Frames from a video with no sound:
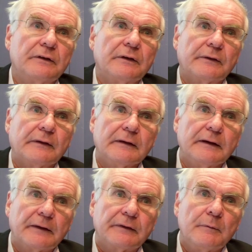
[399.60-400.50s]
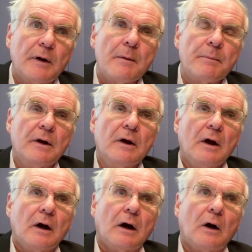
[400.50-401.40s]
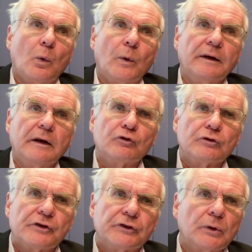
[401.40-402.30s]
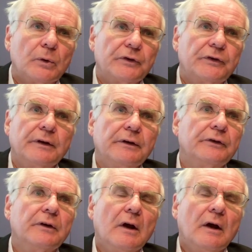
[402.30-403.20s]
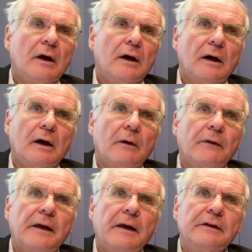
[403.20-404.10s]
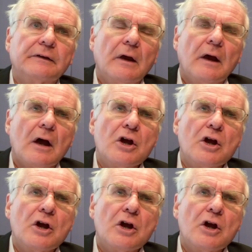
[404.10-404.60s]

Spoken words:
and link them up. We need resources. There is a